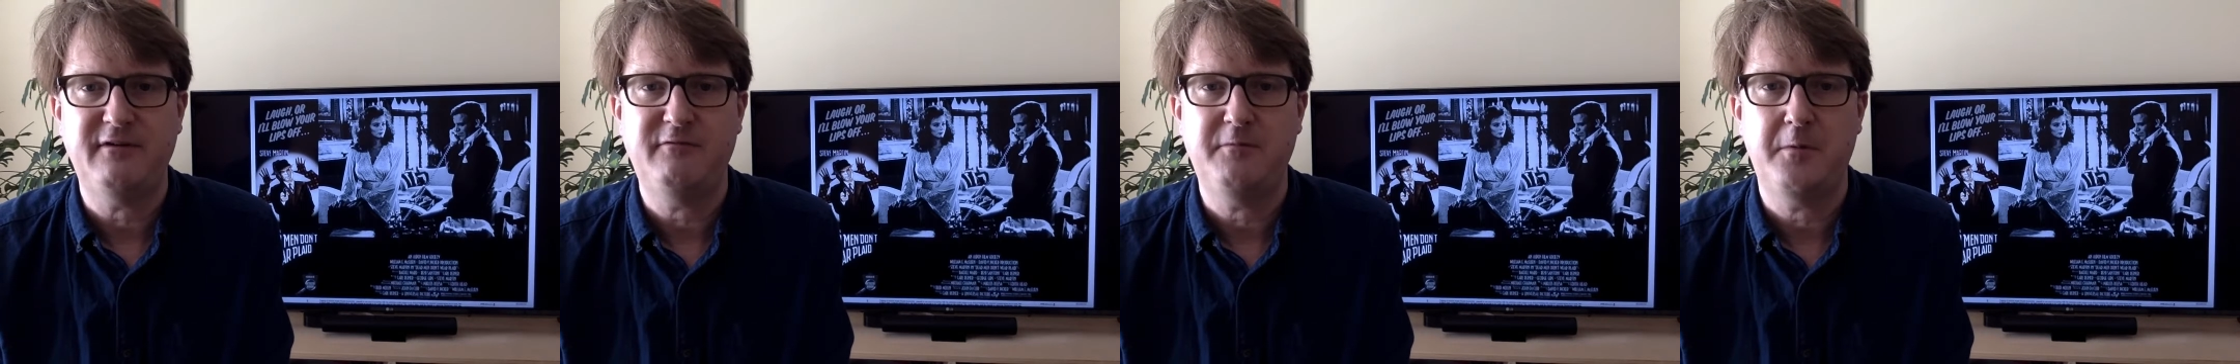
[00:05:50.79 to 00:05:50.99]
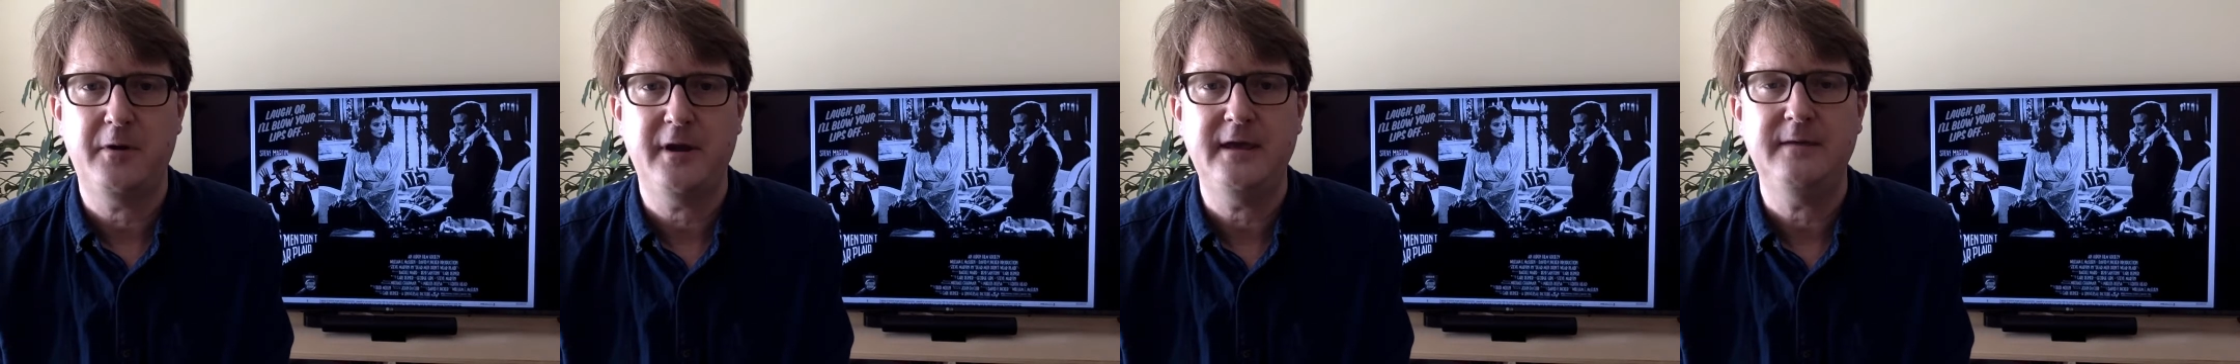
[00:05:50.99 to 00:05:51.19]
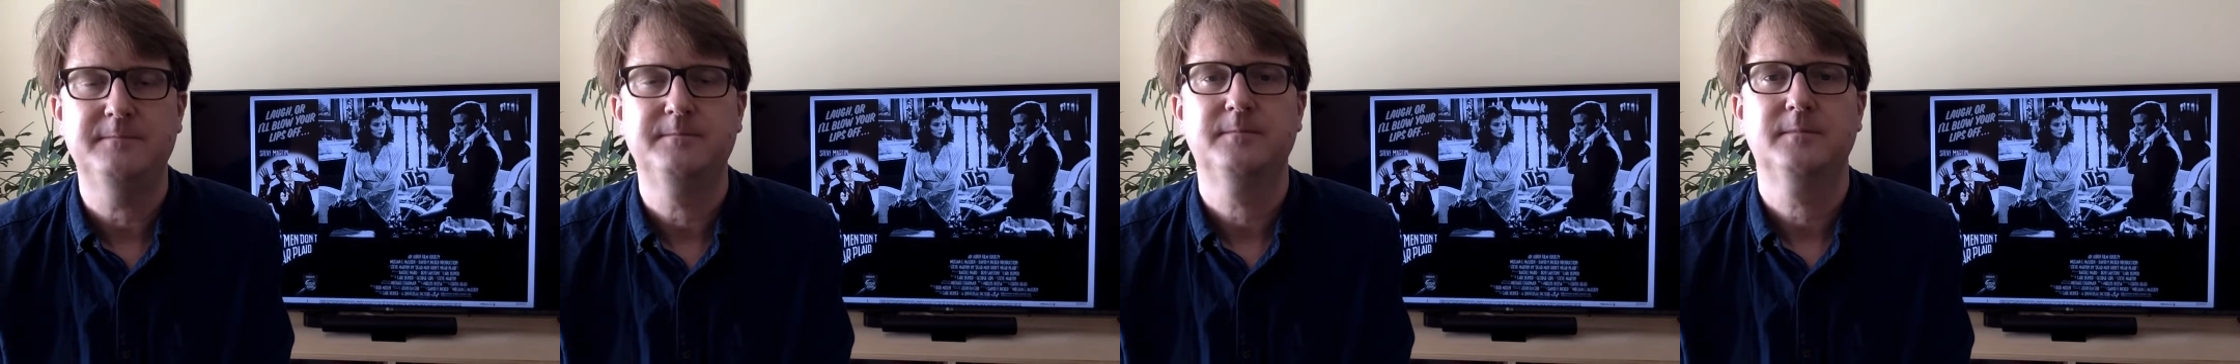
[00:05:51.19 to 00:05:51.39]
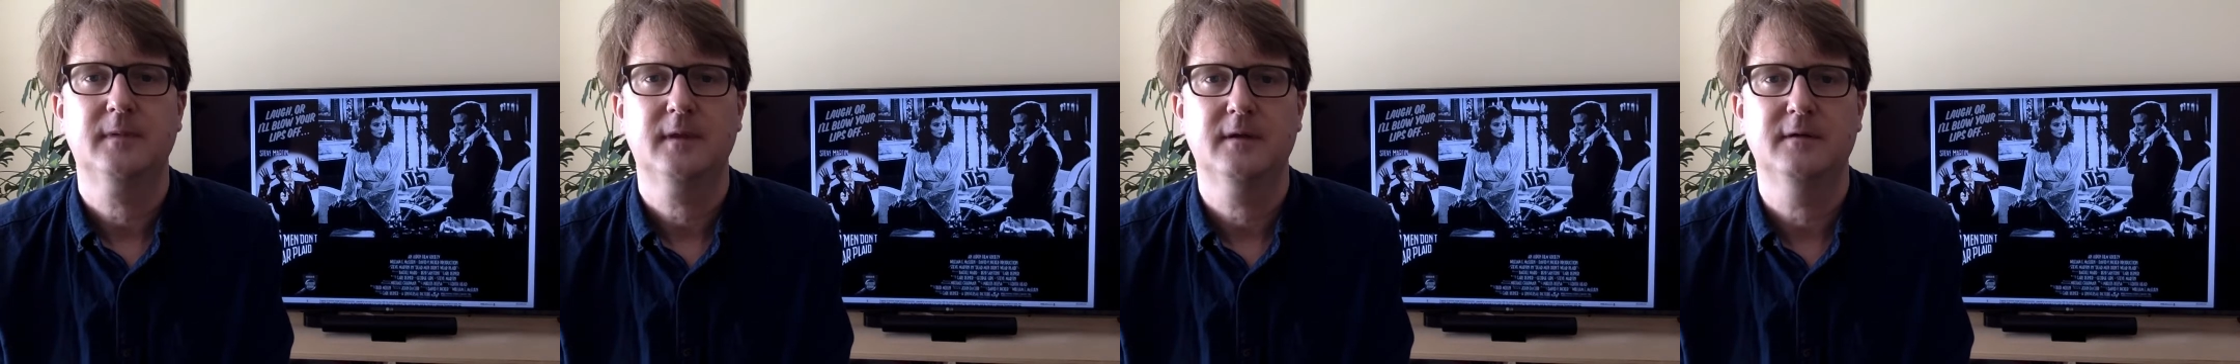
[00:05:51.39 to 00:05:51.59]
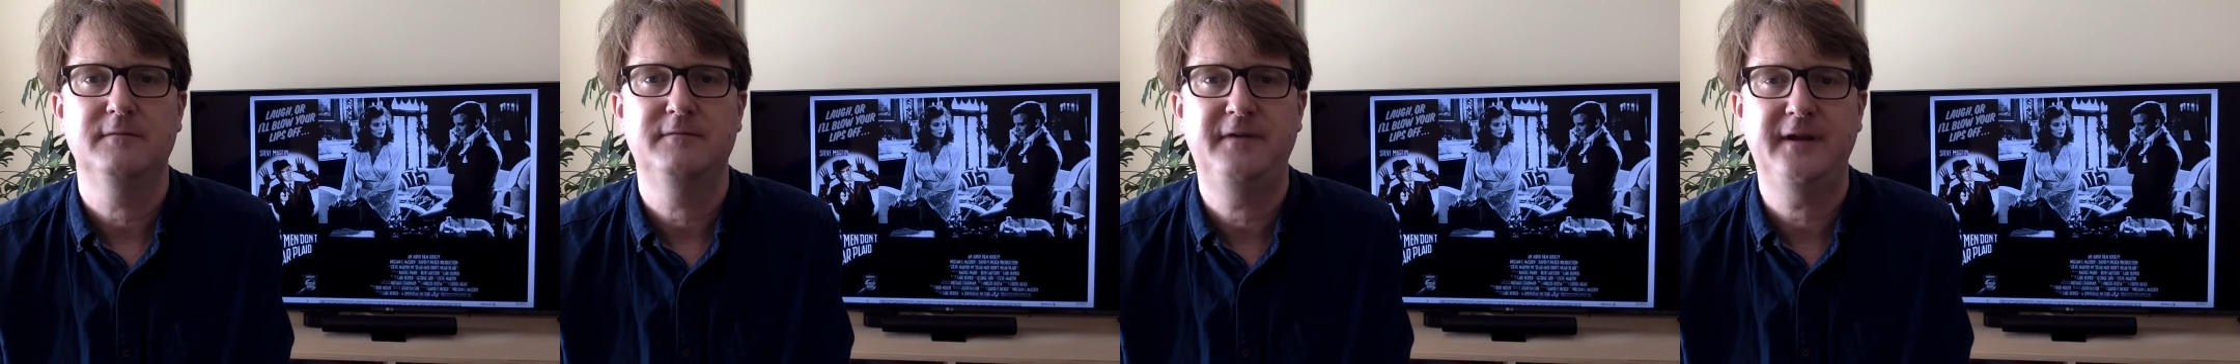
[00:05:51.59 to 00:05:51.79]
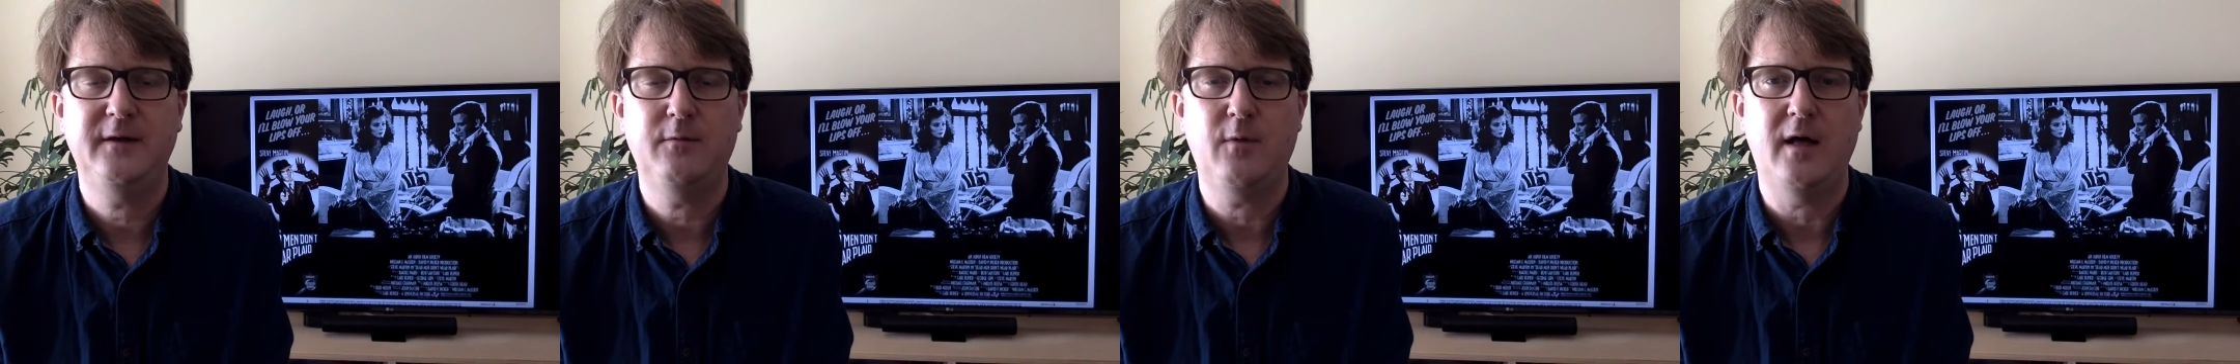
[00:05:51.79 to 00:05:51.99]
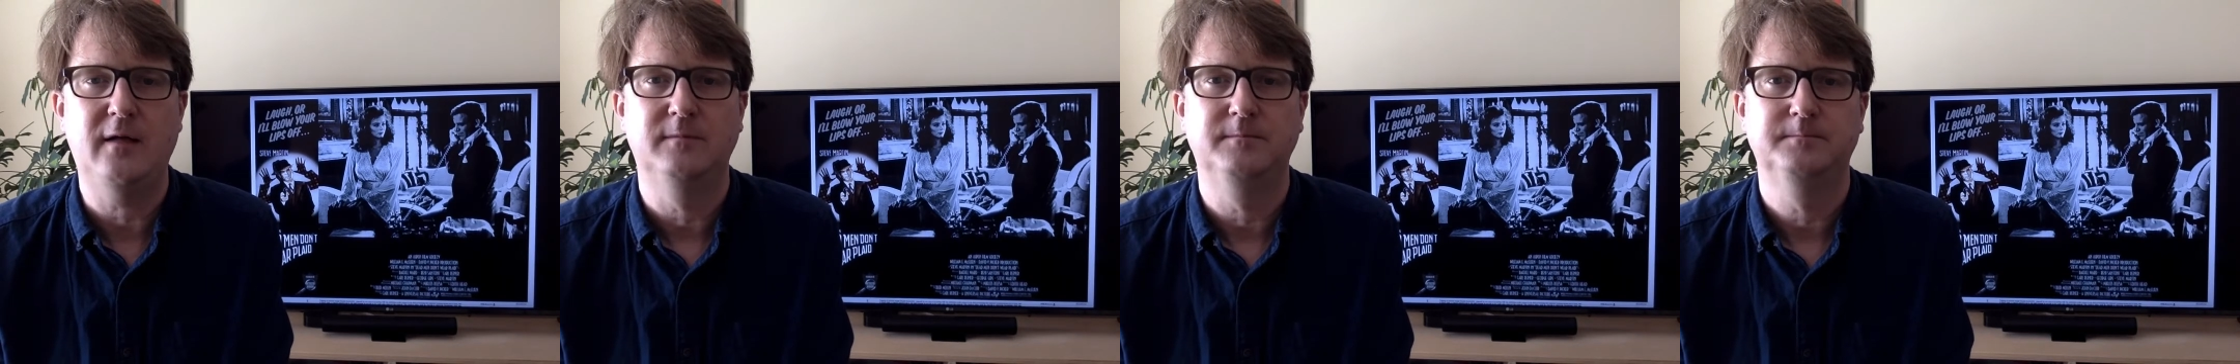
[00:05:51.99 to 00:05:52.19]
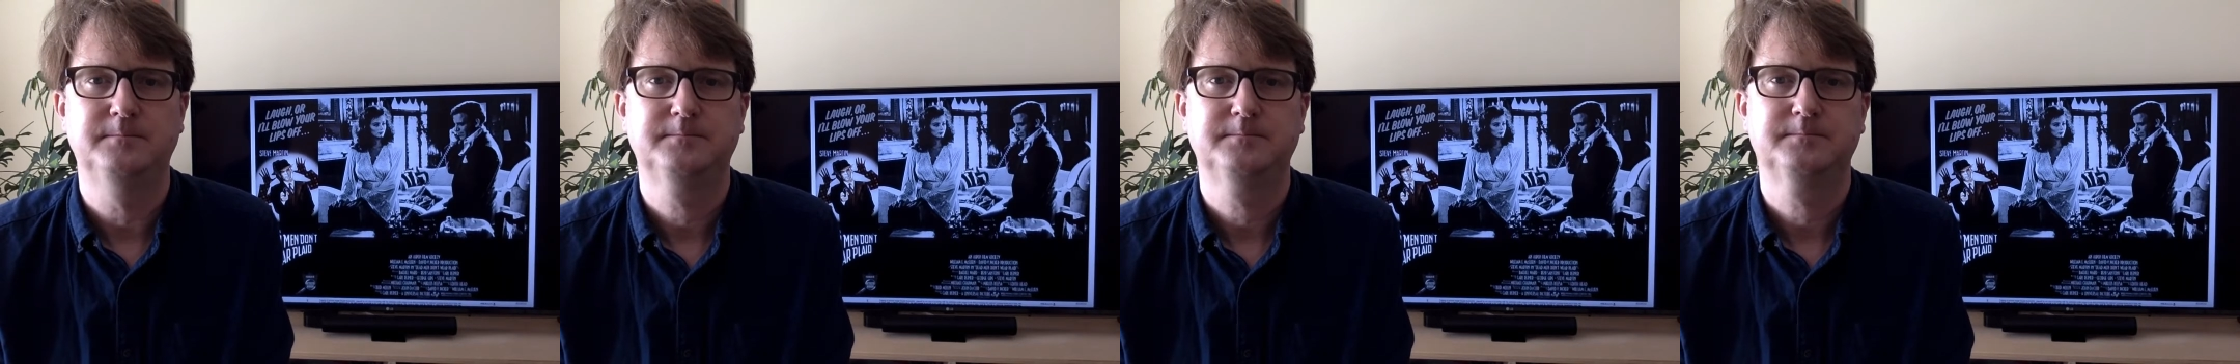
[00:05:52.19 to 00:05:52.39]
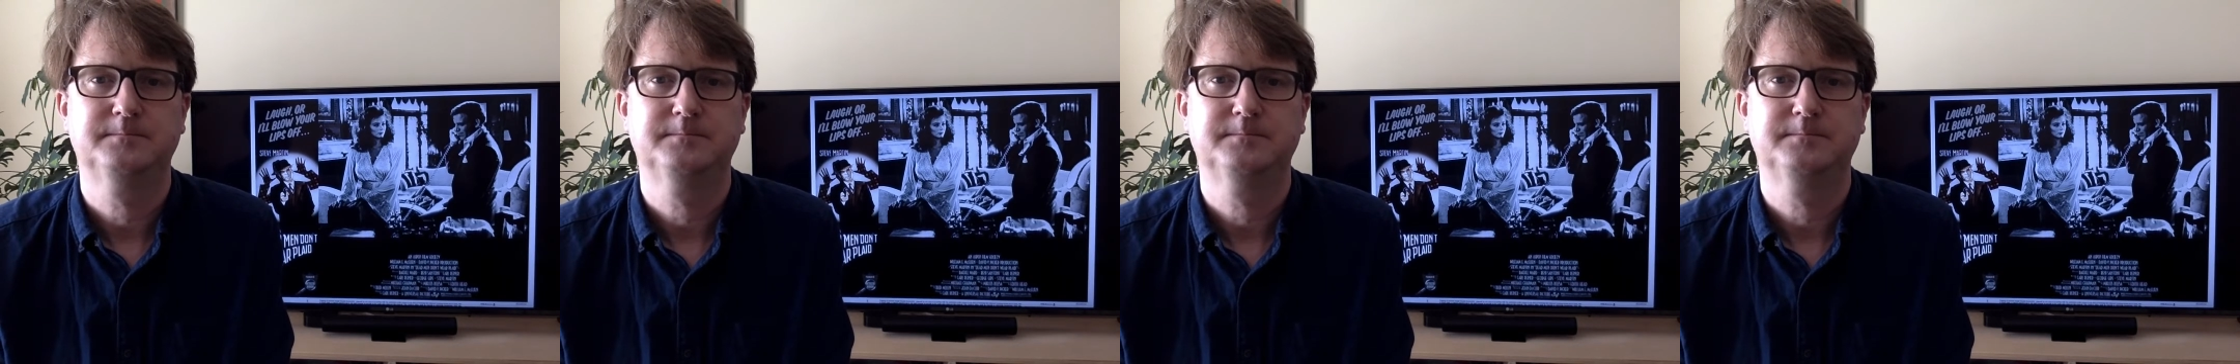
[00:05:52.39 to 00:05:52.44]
everybody. Viddy well.